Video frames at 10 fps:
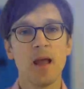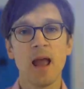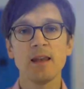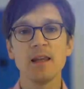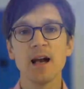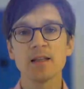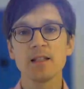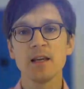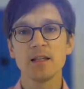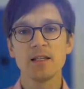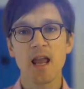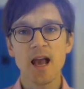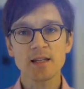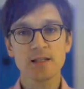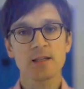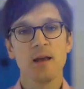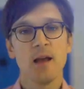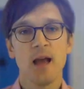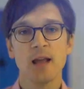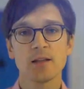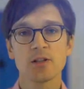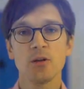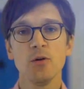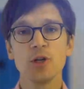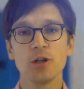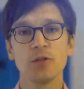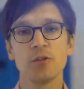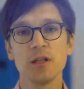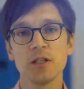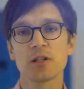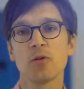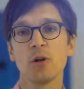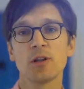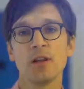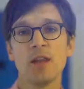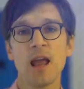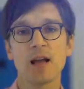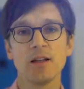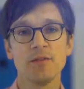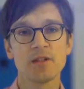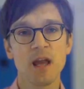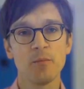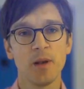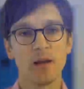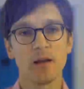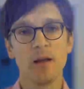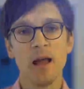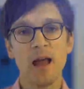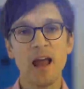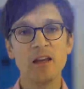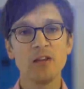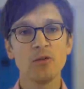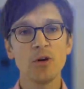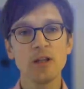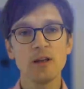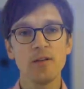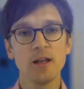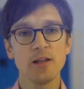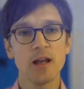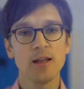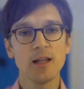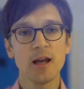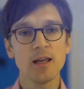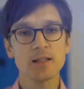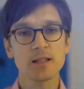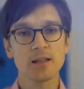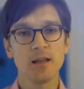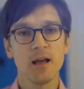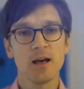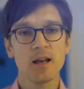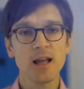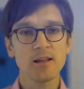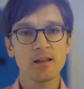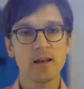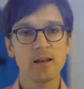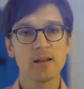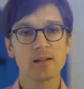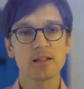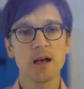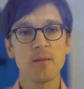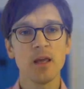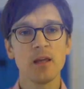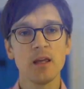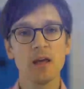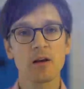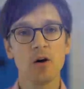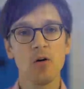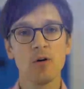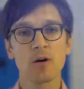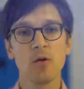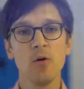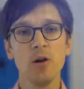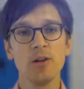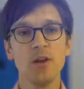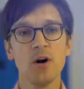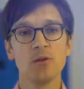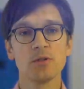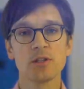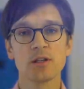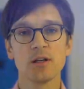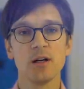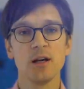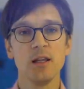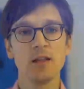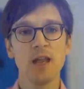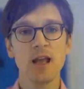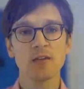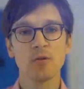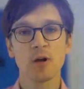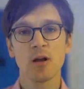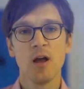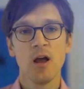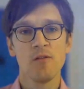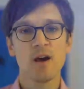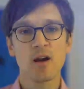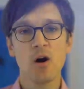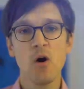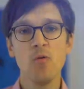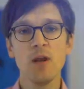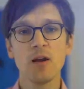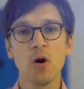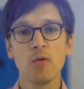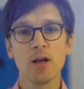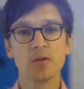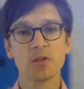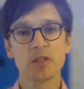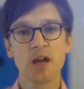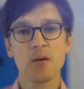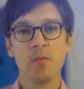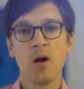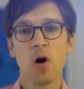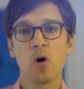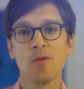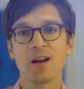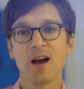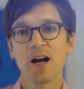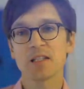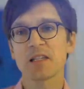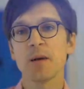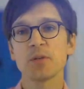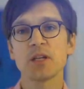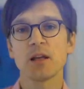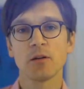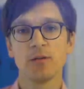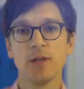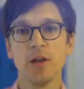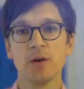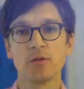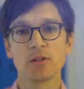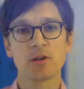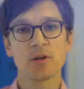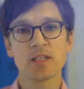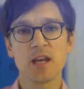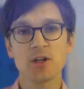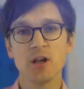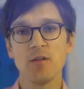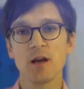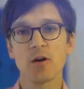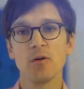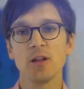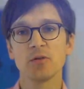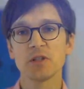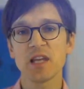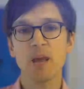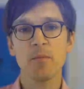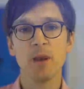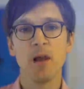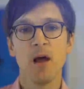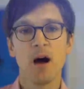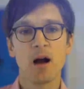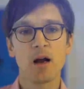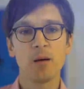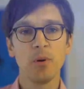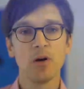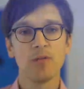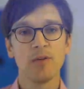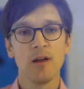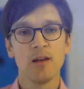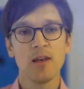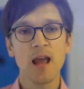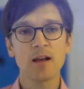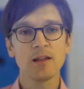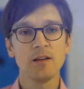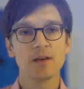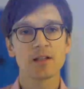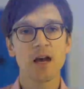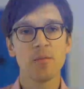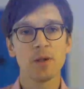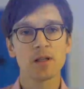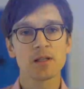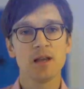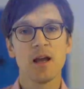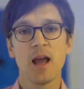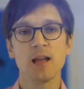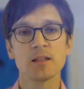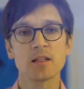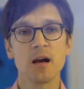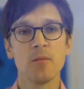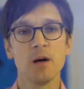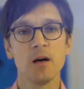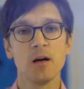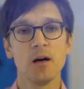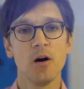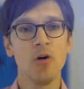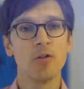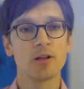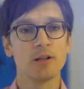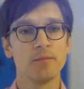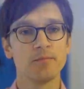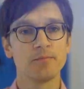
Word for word: And the answer is yes, and the solution to this is called negative sampling. And intuitively, the idea is that rather than summing here over all the nodes uh, in the network, we are only going to sum over a subset of the nodes. So essentially, we are going to sample a couple of negative examples and sum uh, over them.